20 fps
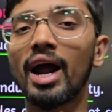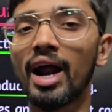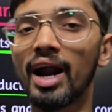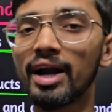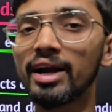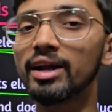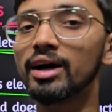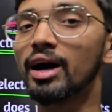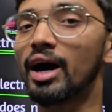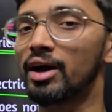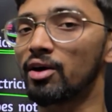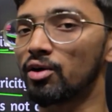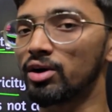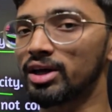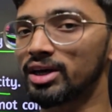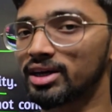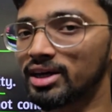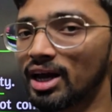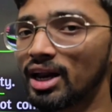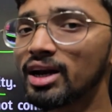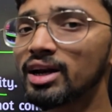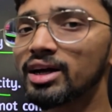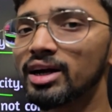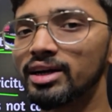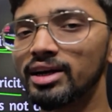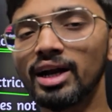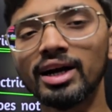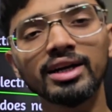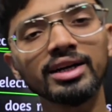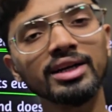and ionic can
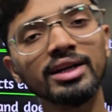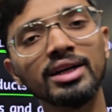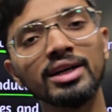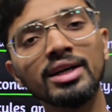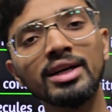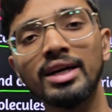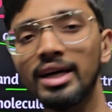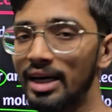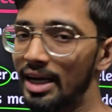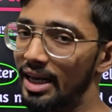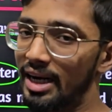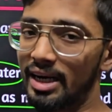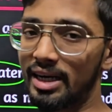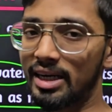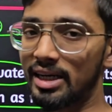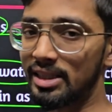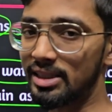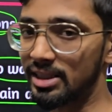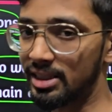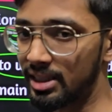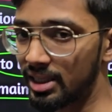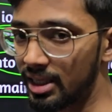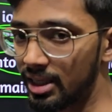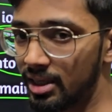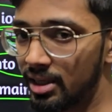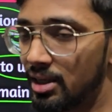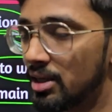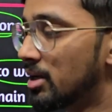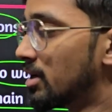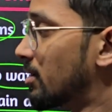conduct electricity.
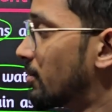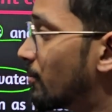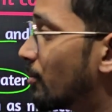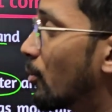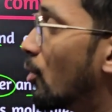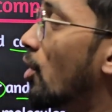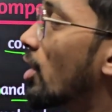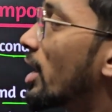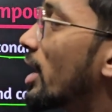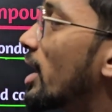More